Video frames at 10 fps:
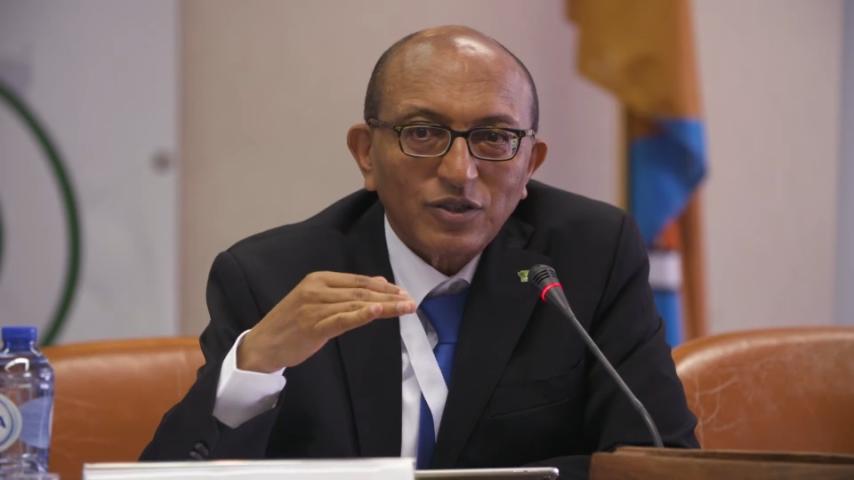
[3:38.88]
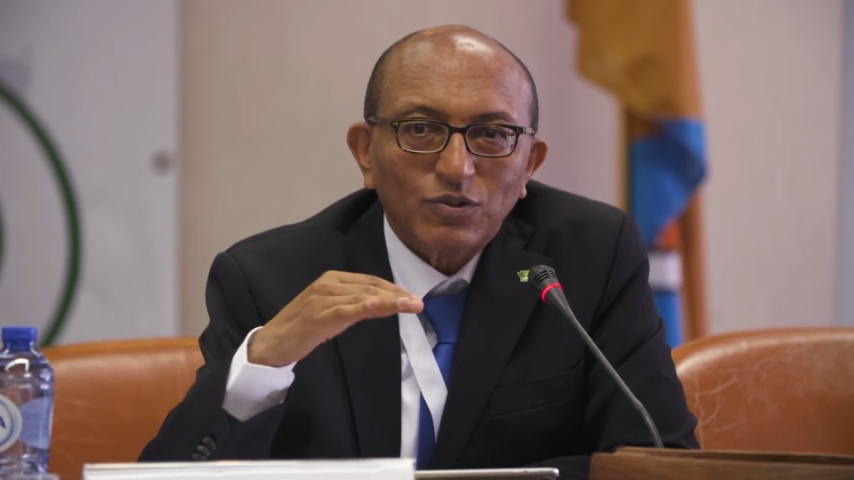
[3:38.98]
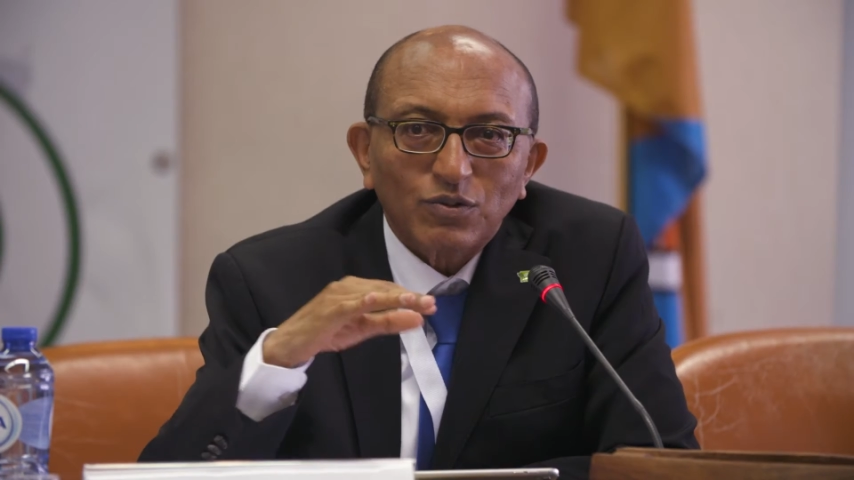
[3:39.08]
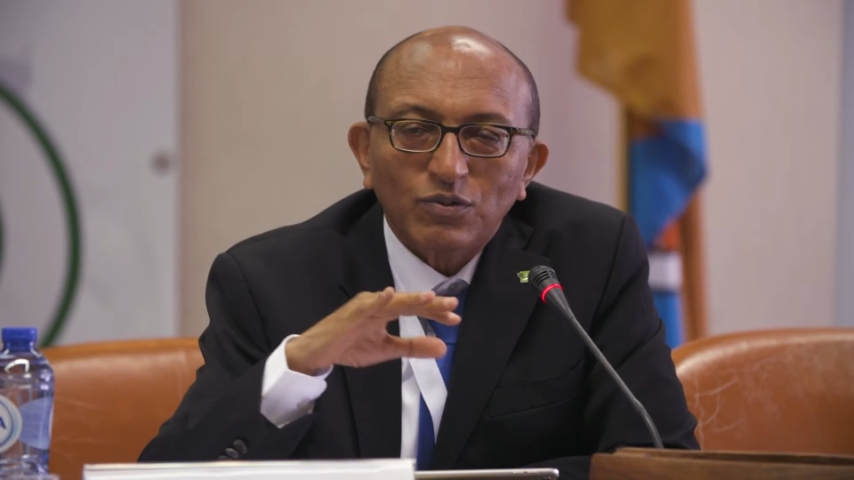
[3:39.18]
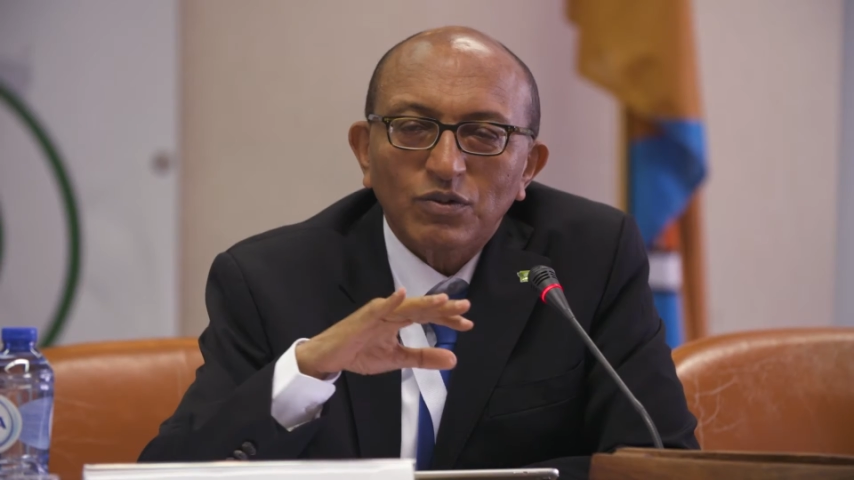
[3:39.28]
is
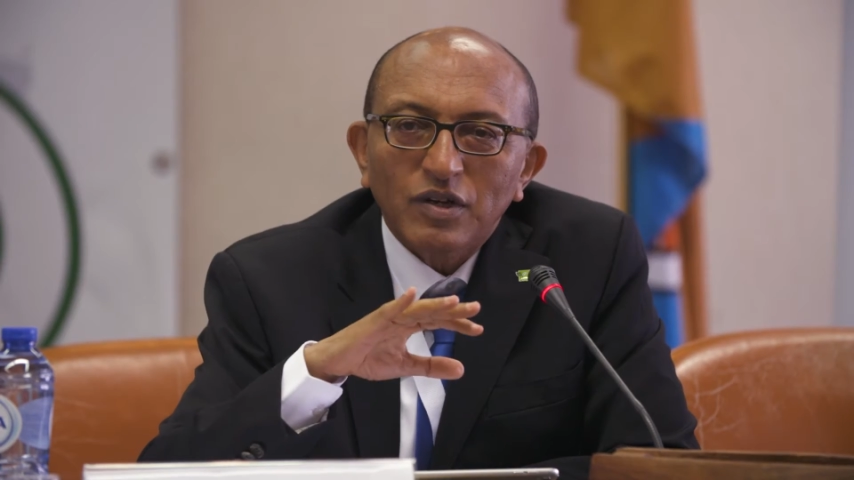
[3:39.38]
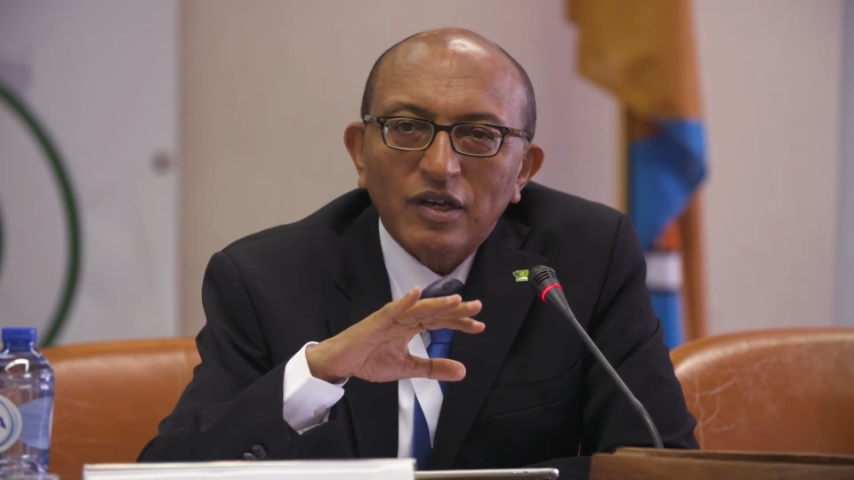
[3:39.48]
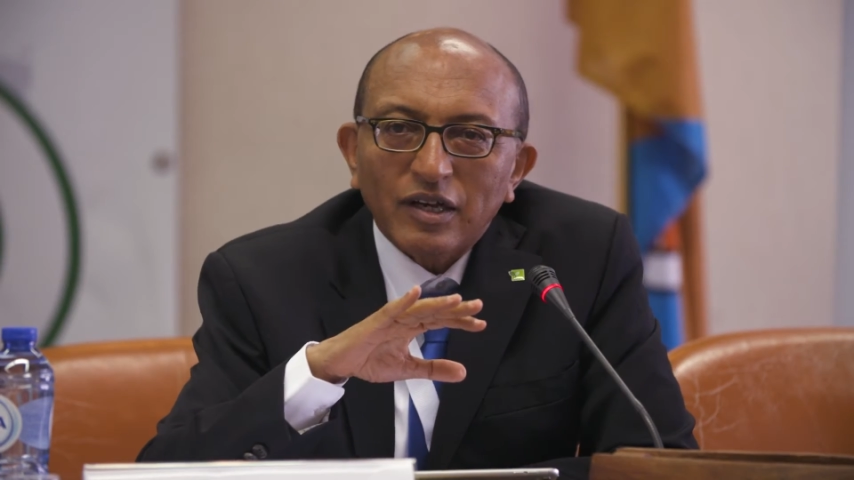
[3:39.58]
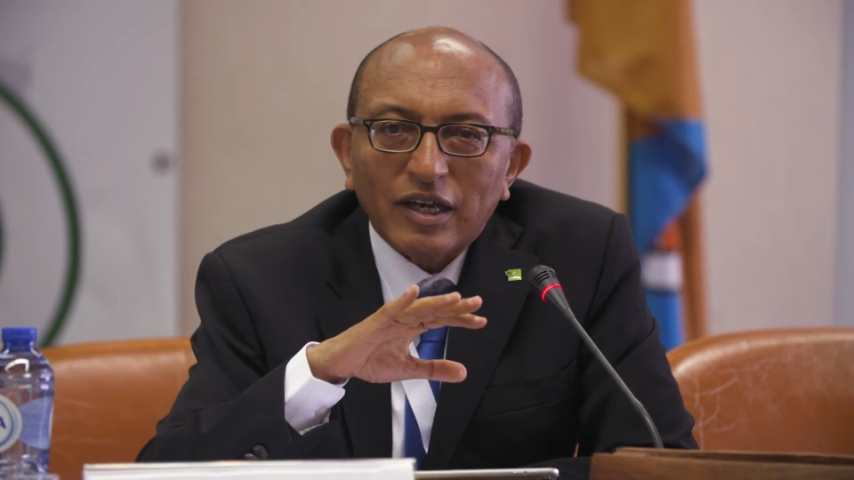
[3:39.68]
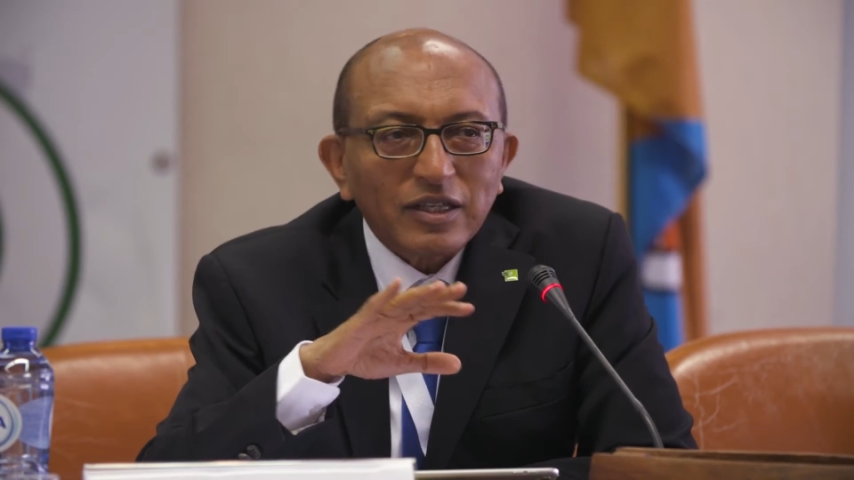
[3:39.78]
to
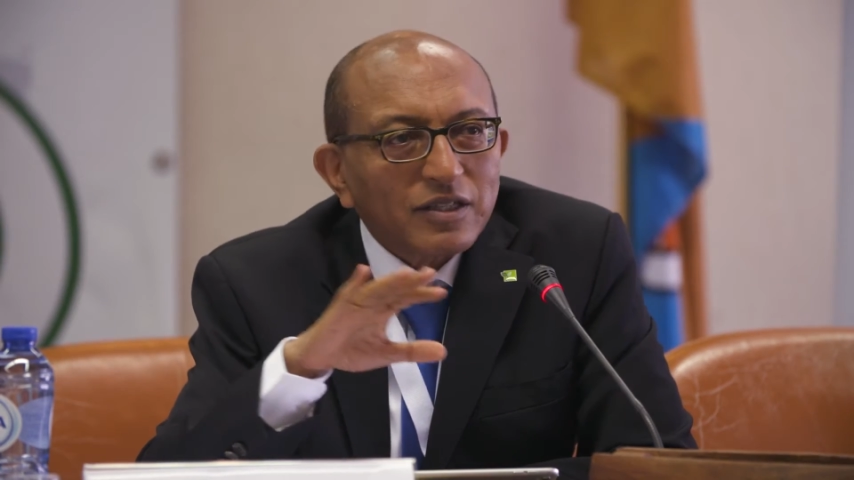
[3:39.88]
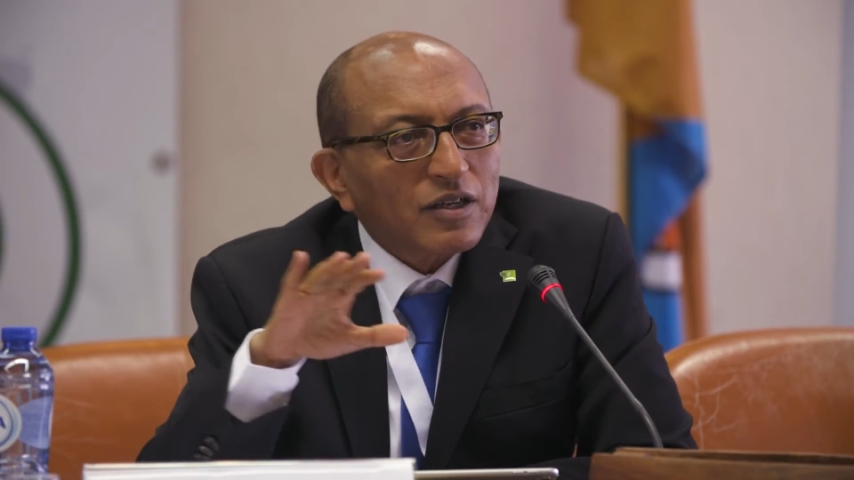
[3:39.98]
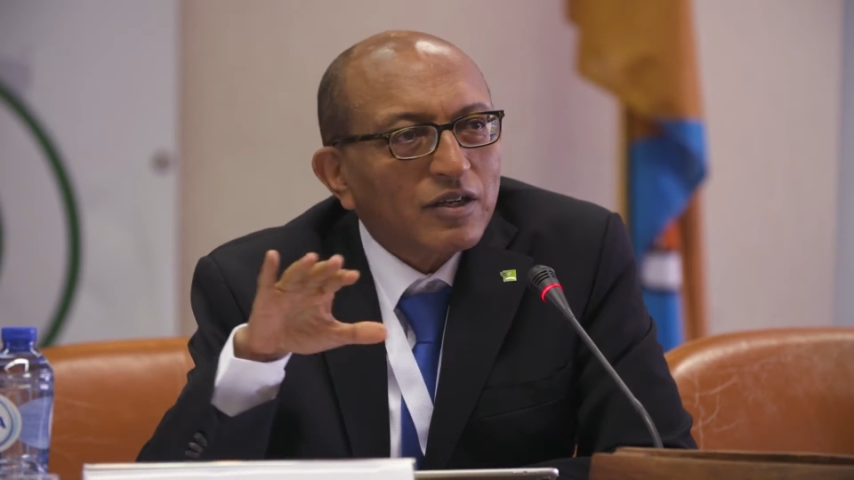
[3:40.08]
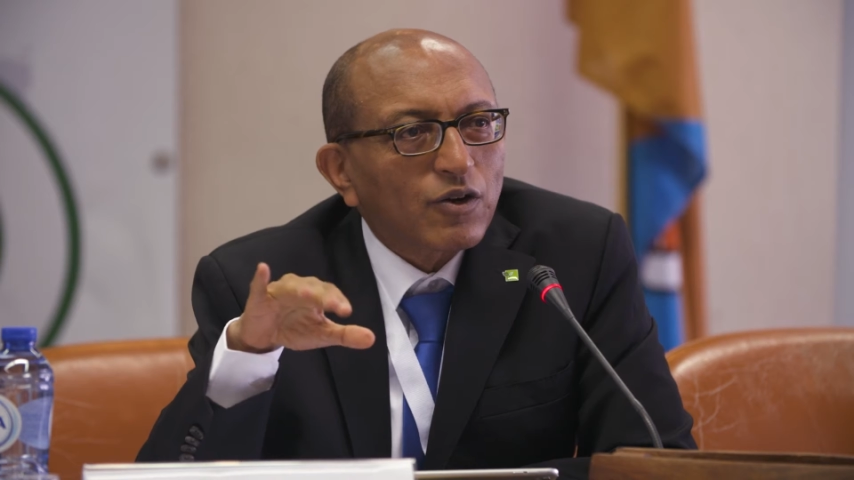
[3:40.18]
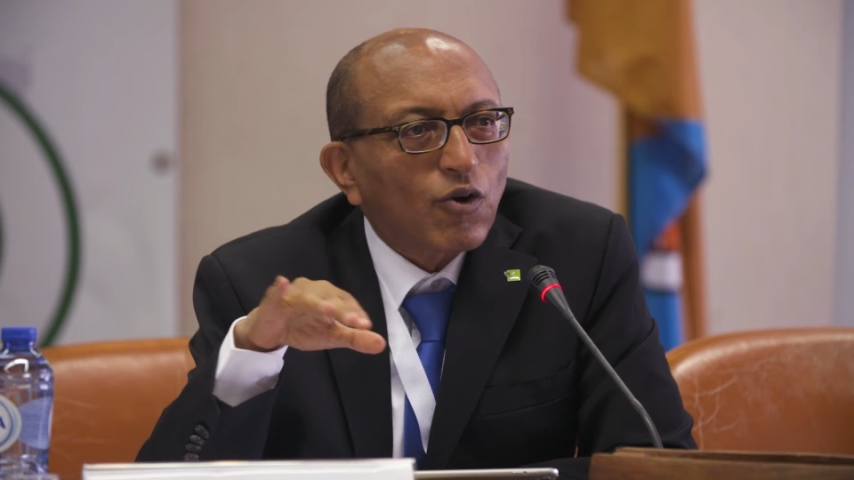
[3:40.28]
get
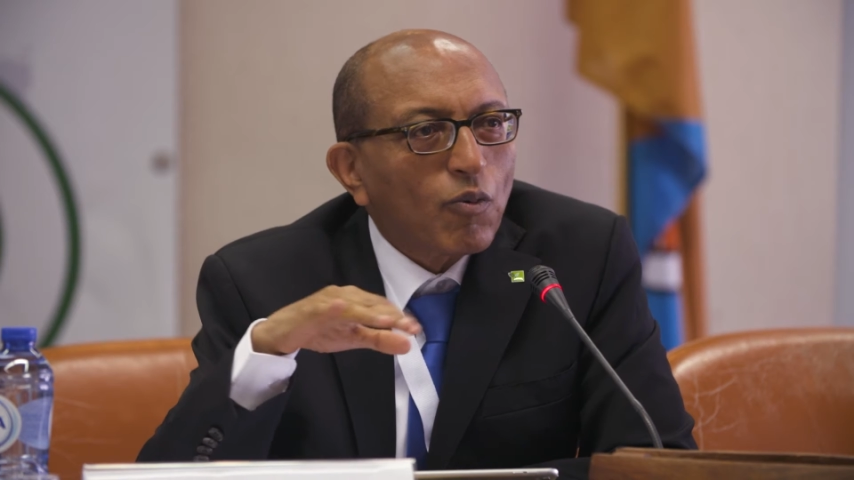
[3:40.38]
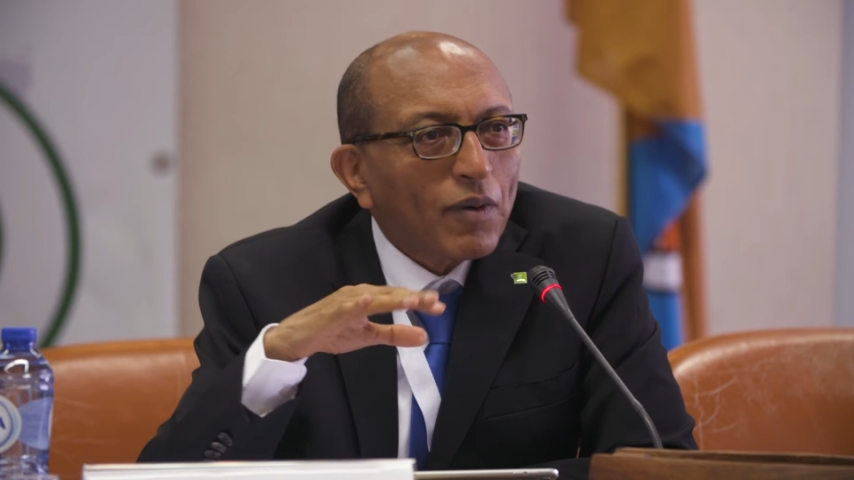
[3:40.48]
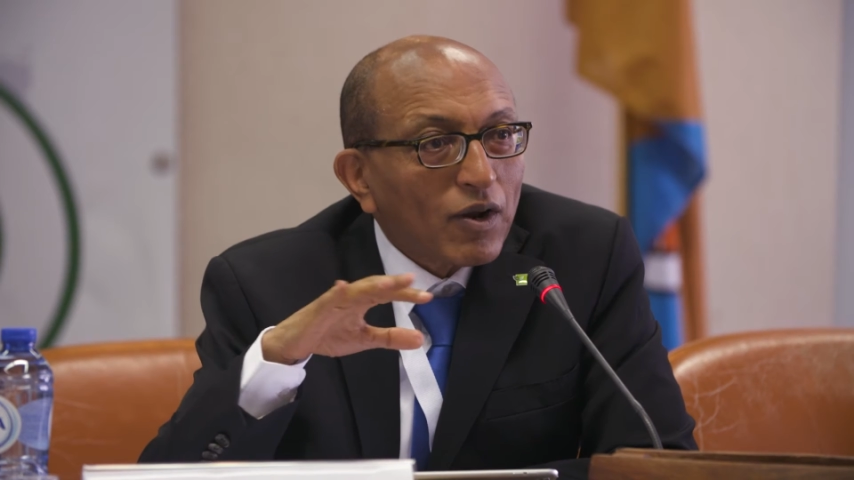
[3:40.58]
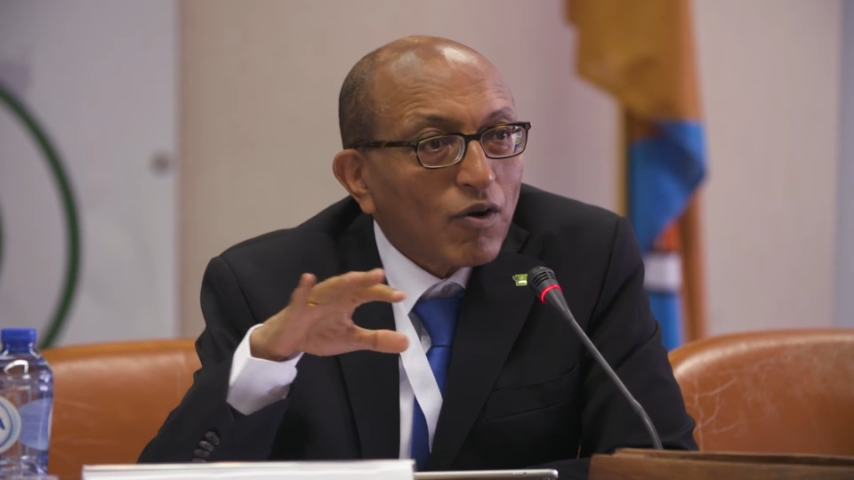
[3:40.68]
a global